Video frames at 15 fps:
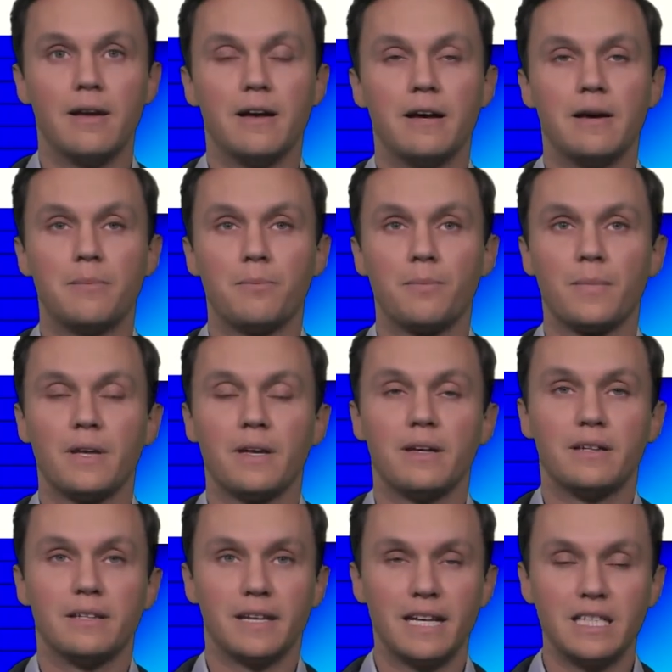
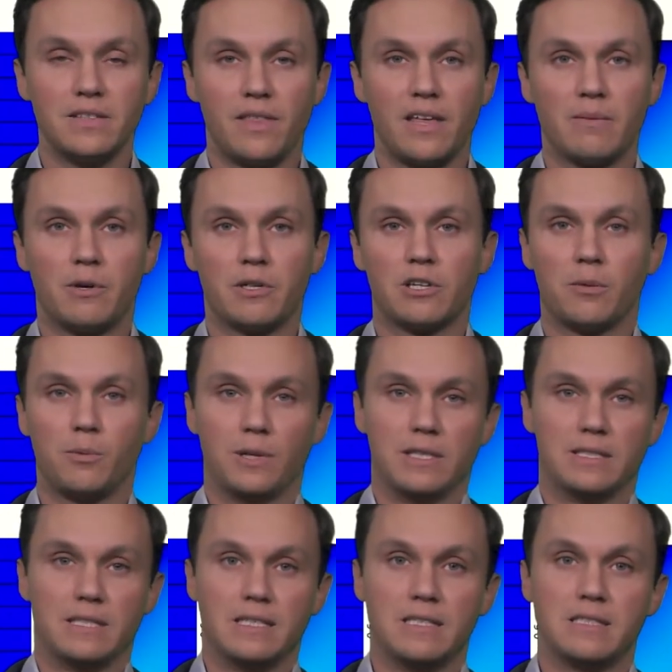The nice thing about
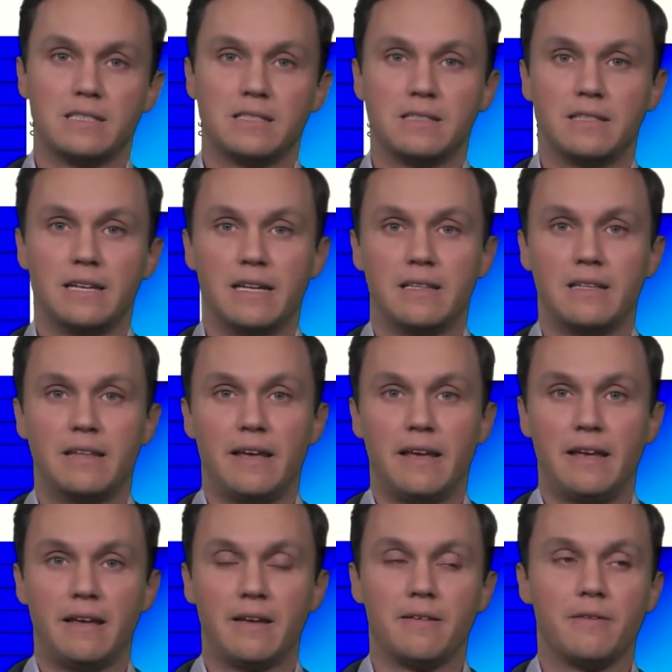copulas is that
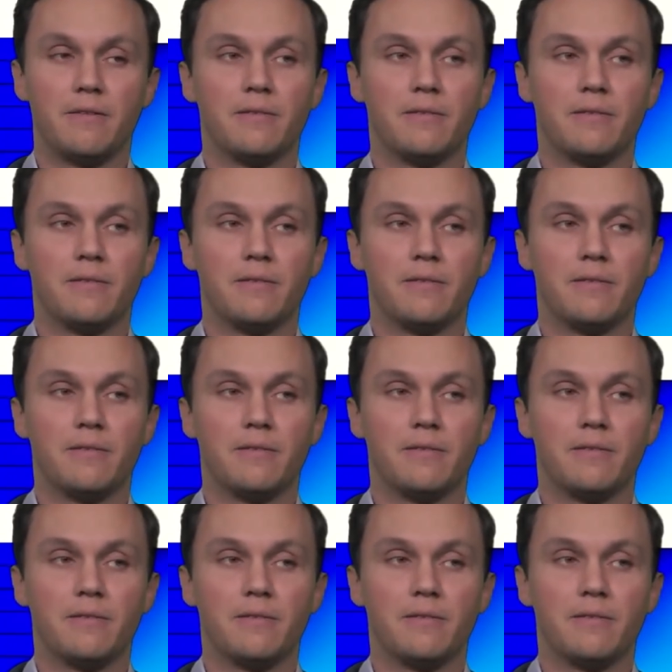they